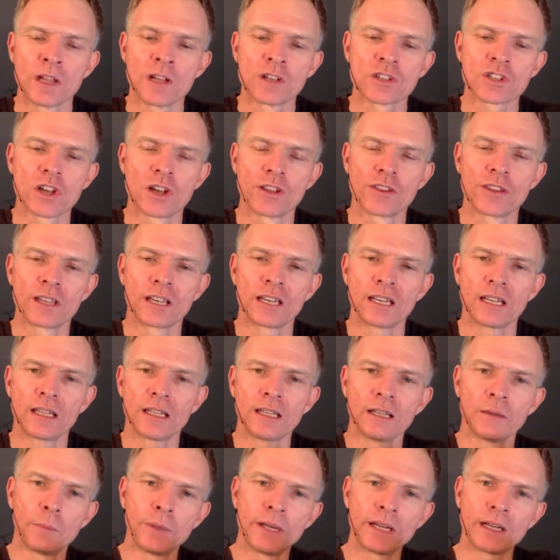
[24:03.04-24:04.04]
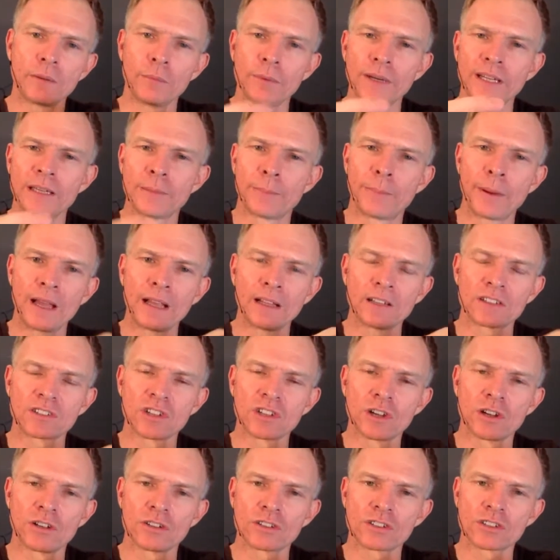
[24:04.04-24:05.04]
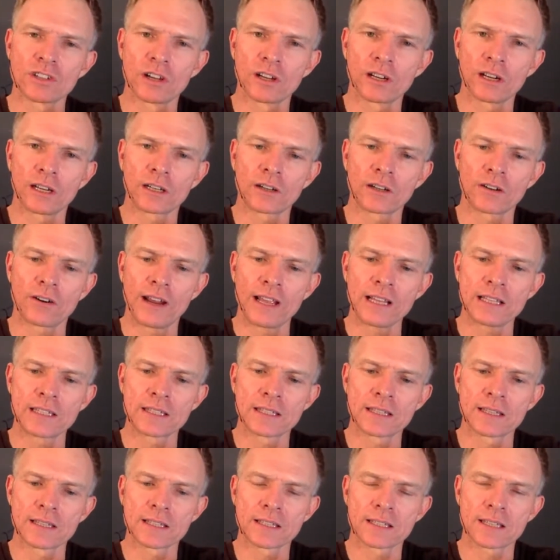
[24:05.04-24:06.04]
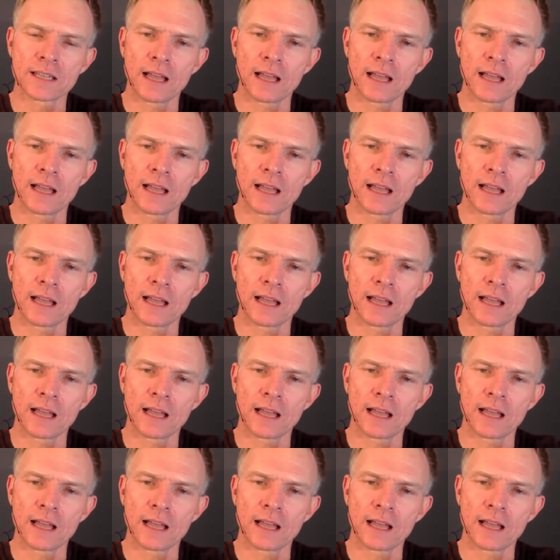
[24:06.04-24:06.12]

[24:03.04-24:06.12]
So that we debate. So it creates this.